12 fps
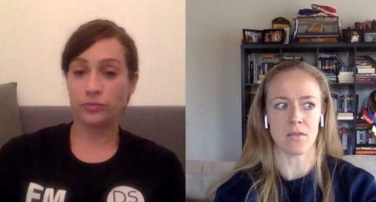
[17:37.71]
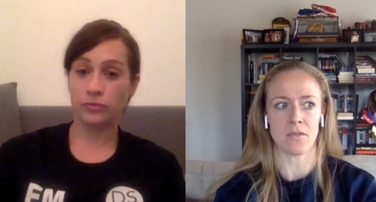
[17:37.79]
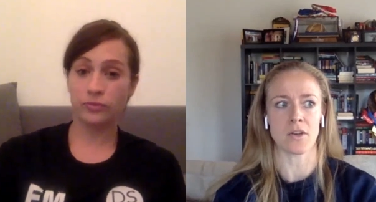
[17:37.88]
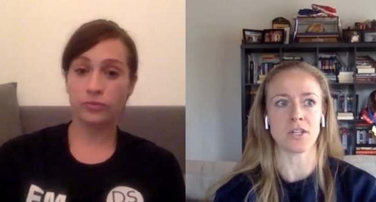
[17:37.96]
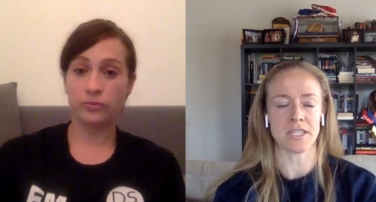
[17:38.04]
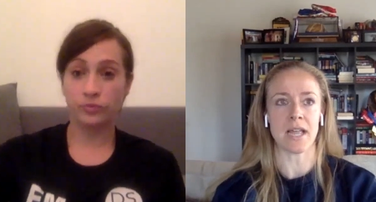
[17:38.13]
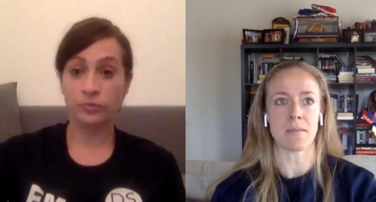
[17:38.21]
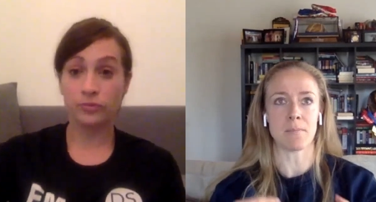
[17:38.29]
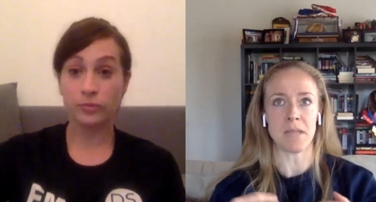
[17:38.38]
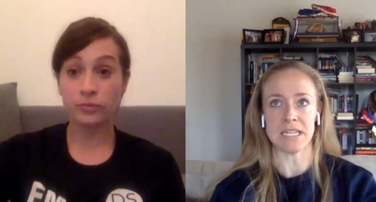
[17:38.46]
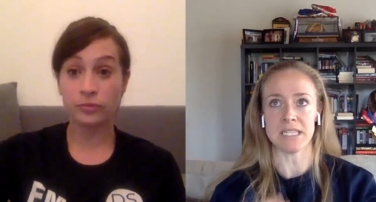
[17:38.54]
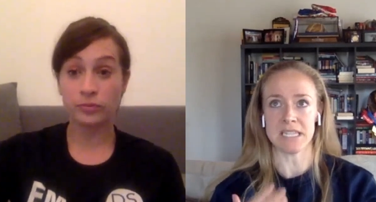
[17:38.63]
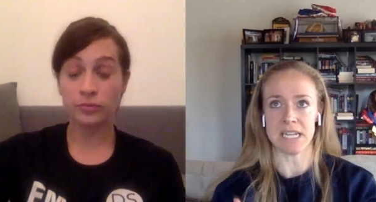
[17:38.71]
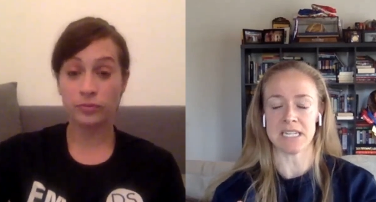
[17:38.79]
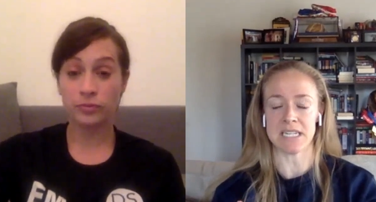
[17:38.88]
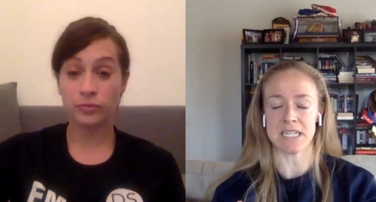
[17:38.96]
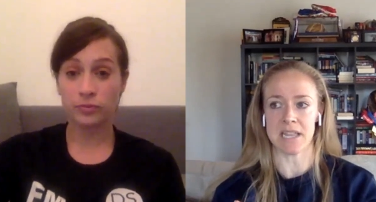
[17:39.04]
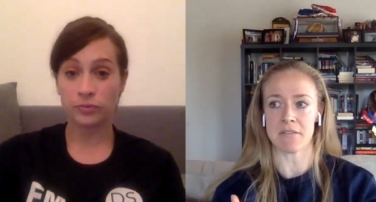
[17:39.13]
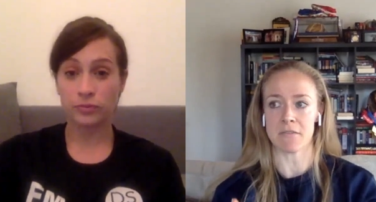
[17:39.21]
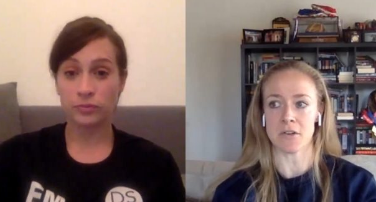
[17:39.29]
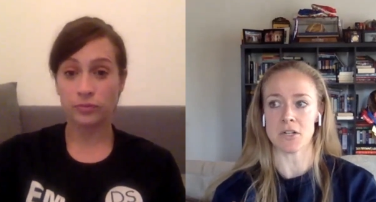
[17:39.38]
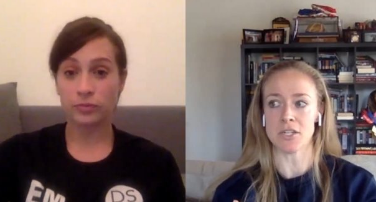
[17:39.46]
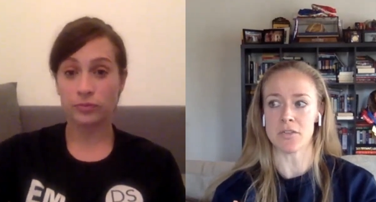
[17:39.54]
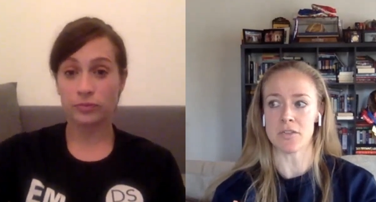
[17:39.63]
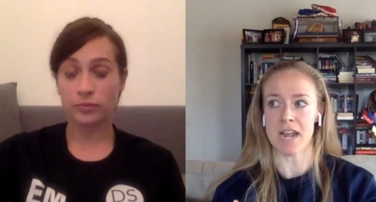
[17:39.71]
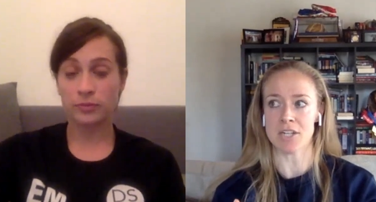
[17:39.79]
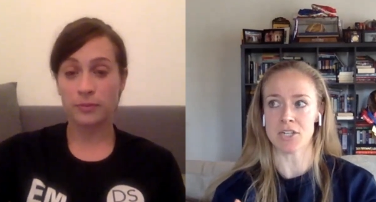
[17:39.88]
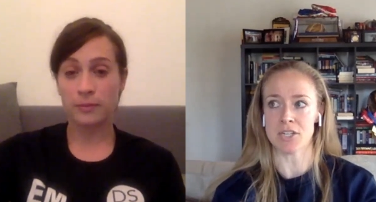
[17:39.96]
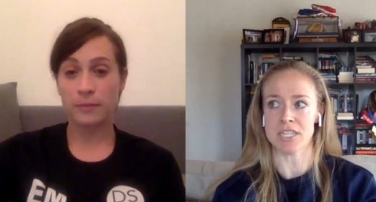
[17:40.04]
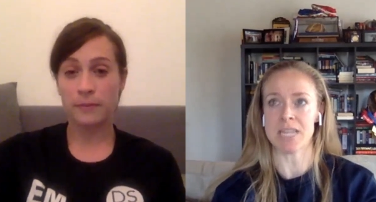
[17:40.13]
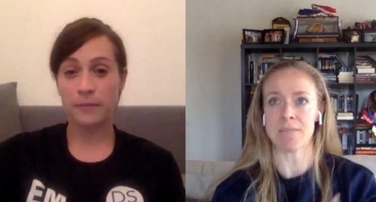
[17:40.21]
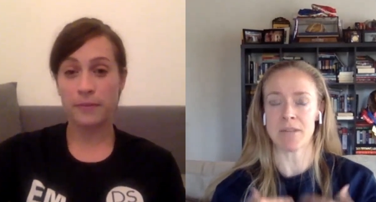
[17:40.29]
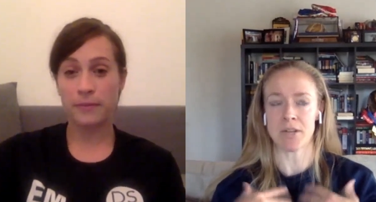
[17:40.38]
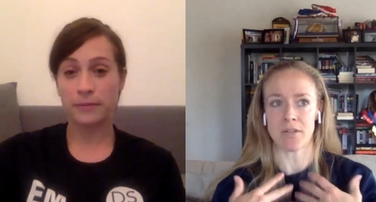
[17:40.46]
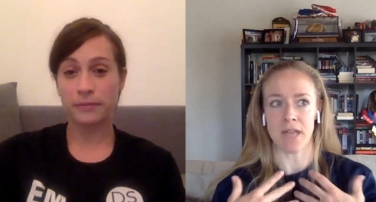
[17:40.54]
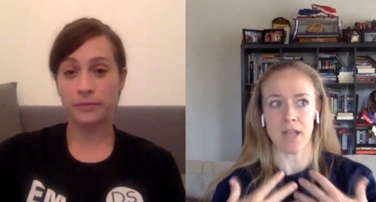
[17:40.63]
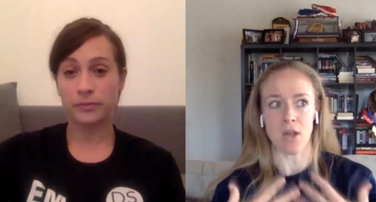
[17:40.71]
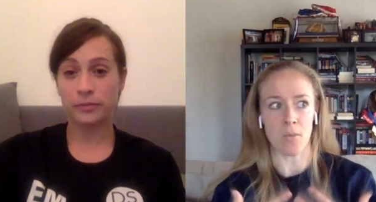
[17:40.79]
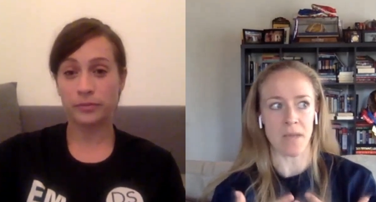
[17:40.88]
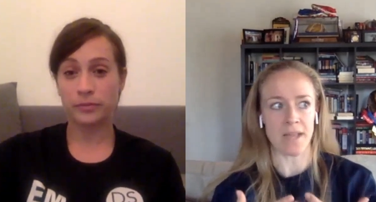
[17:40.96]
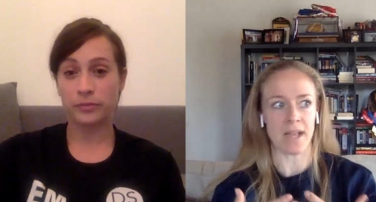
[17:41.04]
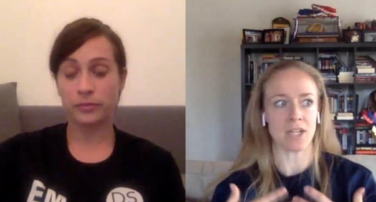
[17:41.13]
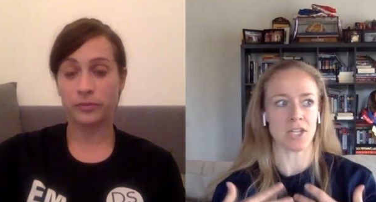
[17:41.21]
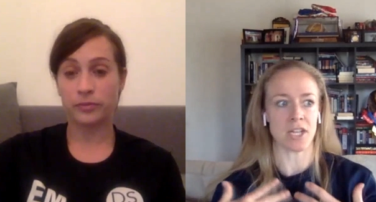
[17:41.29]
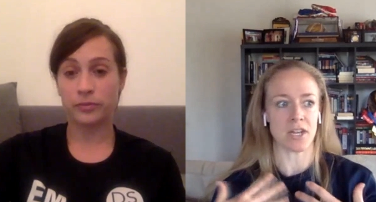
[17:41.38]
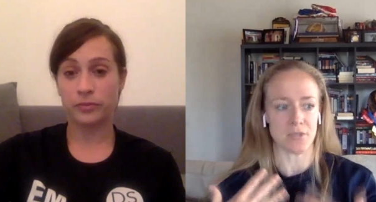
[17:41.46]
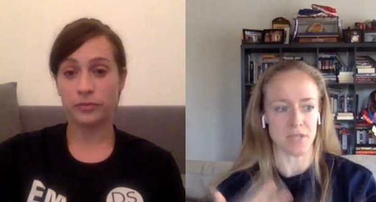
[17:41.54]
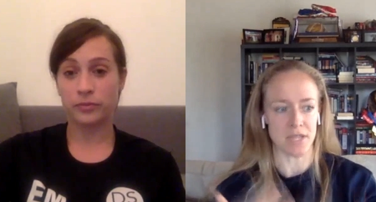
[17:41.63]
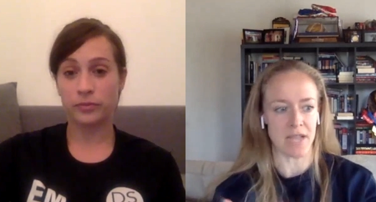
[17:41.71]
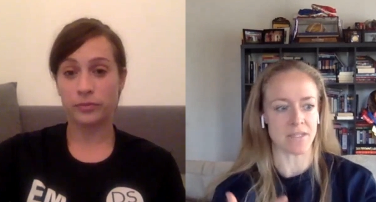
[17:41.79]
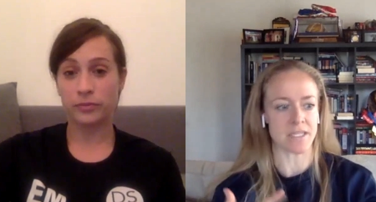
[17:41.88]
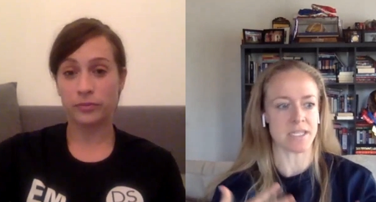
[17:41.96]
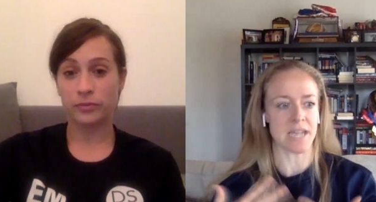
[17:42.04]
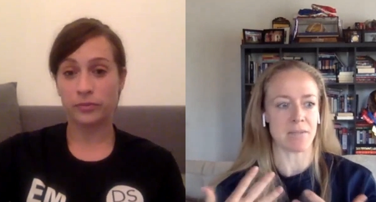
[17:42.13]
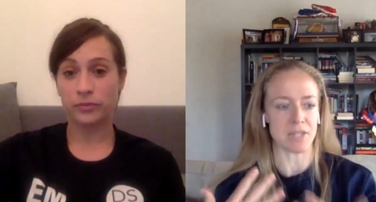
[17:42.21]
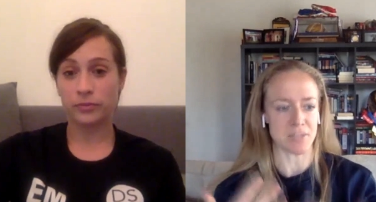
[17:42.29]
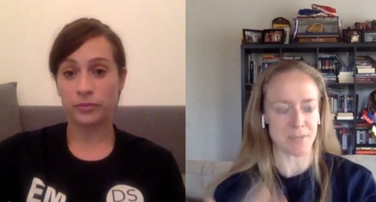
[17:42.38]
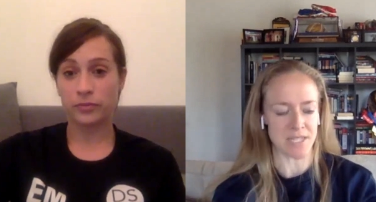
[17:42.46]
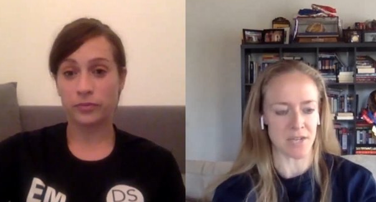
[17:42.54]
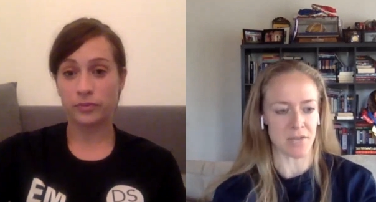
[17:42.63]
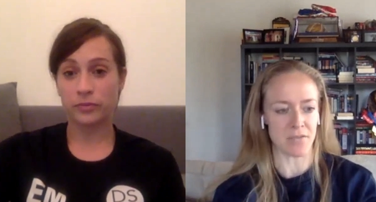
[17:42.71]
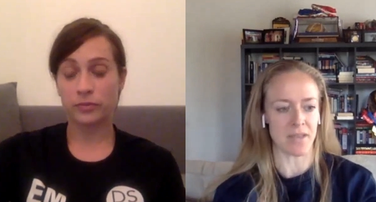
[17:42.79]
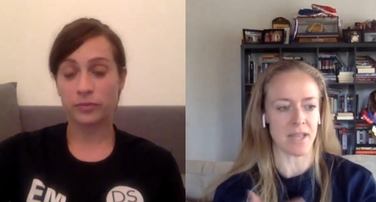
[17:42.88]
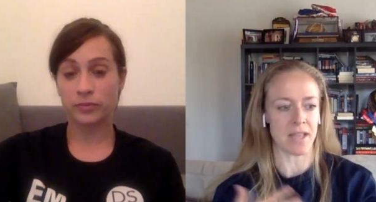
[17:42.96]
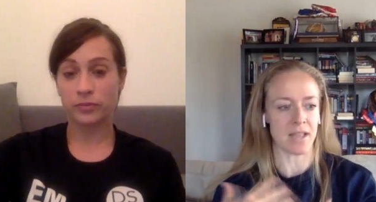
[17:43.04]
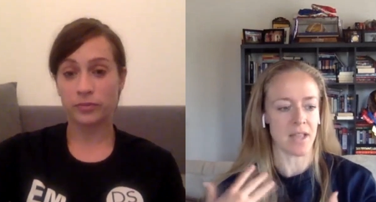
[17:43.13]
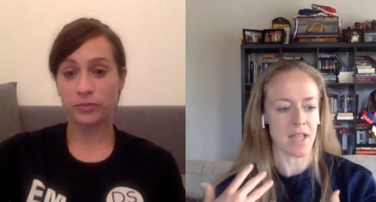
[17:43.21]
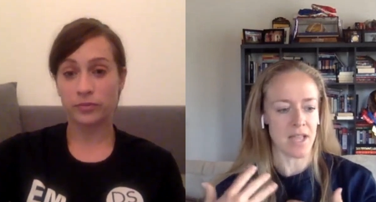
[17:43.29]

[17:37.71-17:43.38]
Speaker 1: first like being selected to that first youth national team and you're like oh my gosh like i really have to establish myself and like